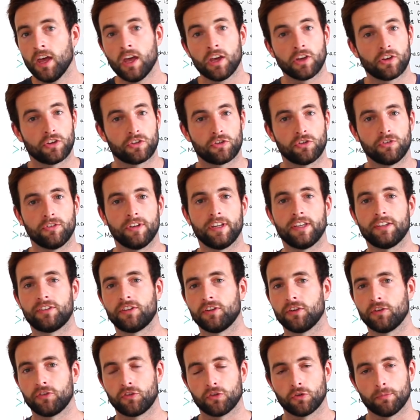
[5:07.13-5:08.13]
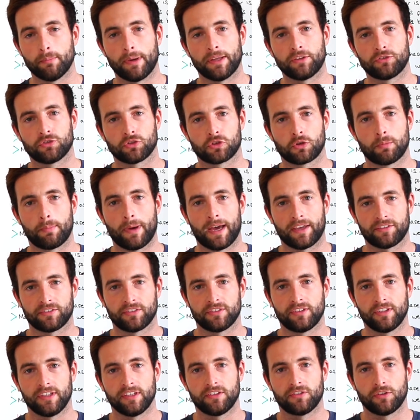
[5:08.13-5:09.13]
because you need to use your mental
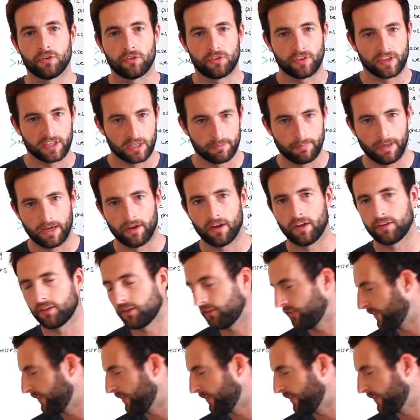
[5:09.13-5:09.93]
capacity to think about other